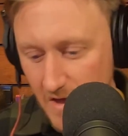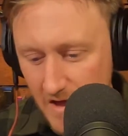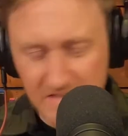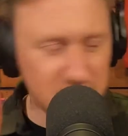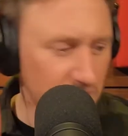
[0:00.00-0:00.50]

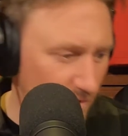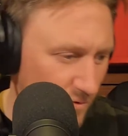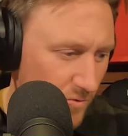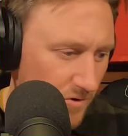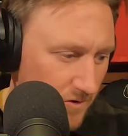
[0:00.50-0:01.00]
And
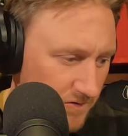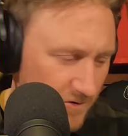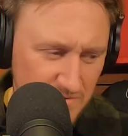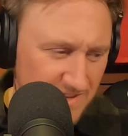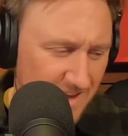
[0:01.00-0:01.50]
so
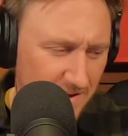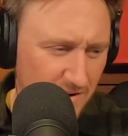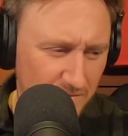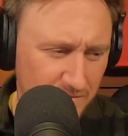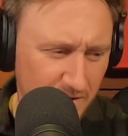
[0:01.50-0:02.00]
there was like
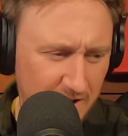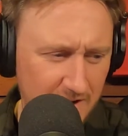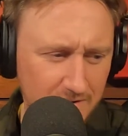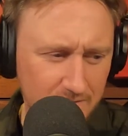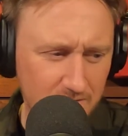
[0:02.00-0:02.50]
a
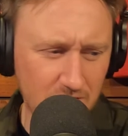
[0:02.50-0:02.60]
fucking,